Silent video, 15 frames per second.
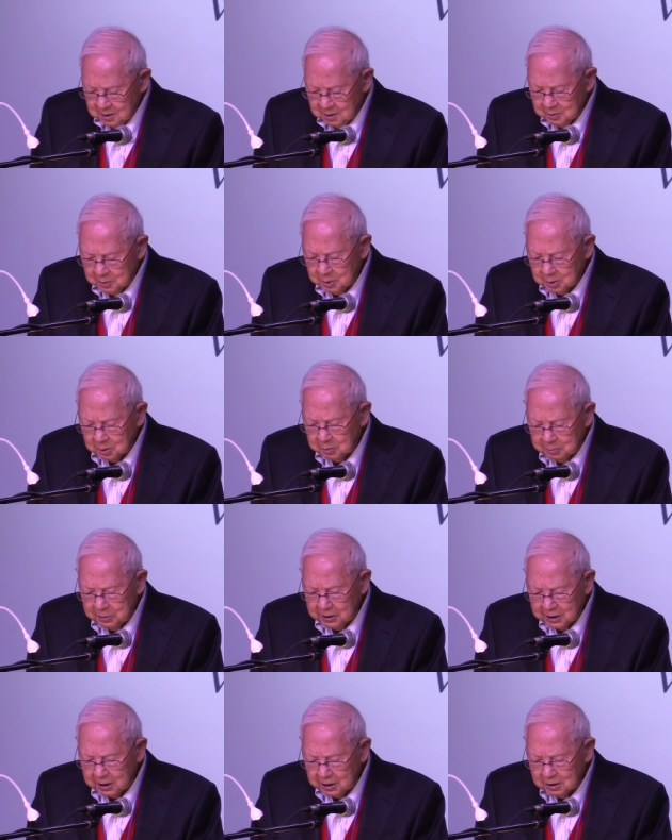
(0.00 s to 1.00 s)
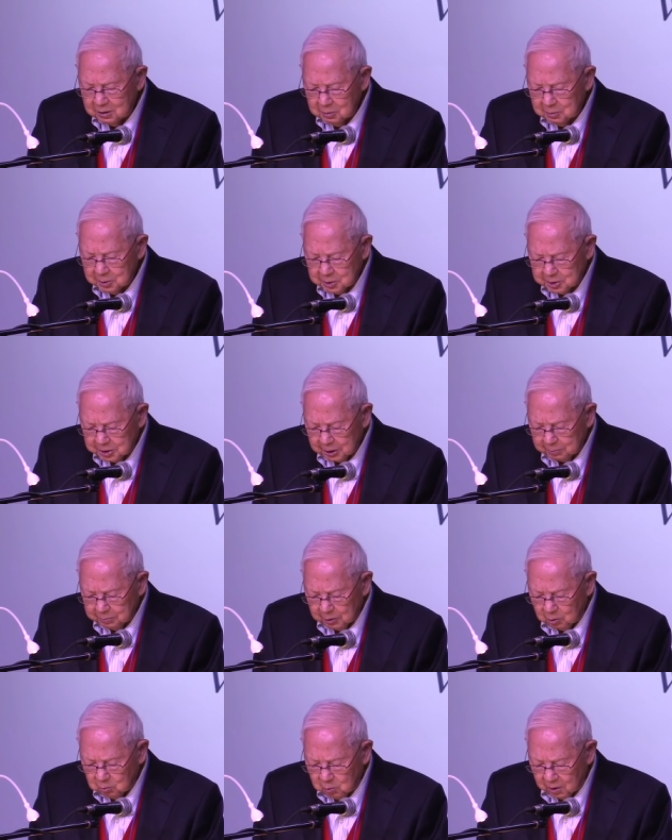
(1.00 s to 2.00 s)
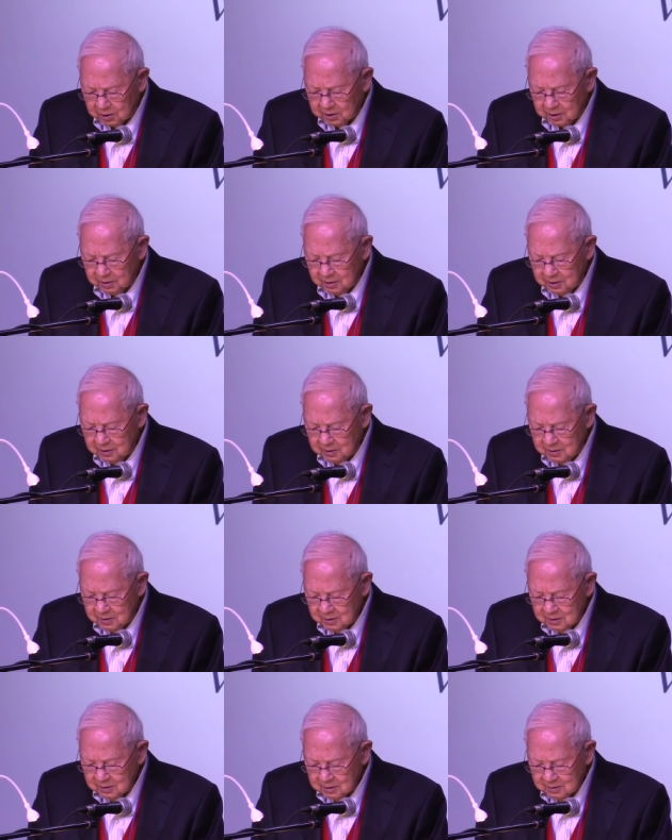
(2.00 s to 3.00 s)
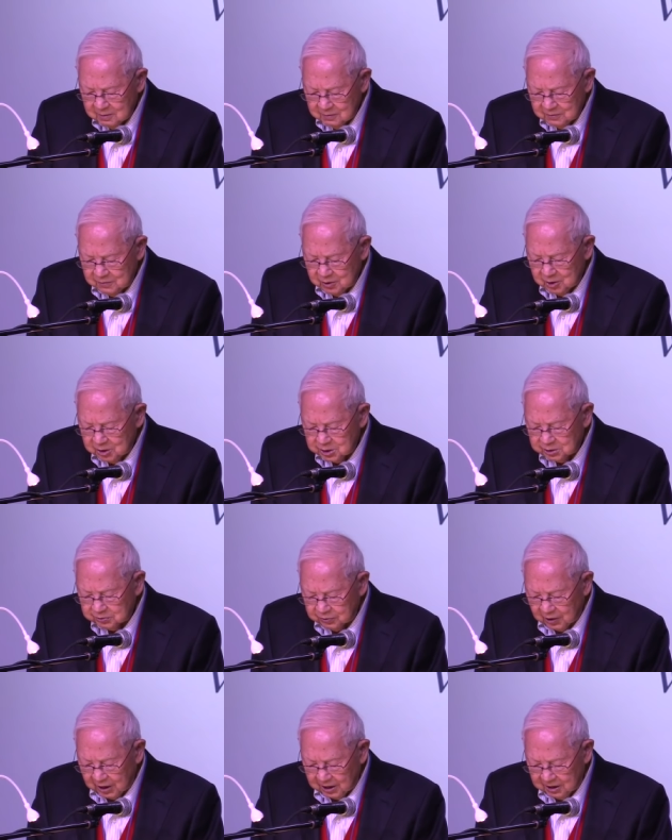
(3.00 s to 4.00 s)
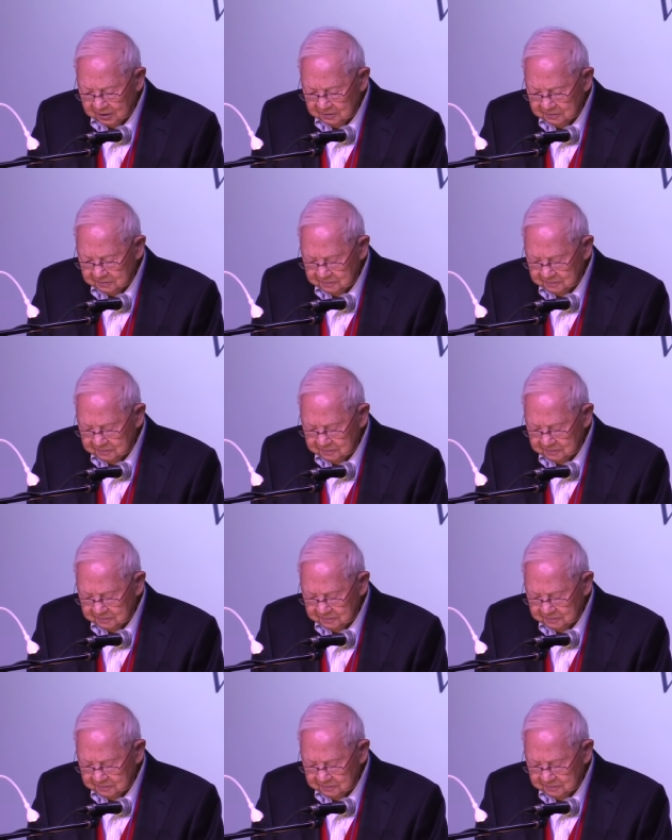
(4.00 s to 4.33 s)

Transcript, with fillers: We'll begin with chapter 1, verse 5.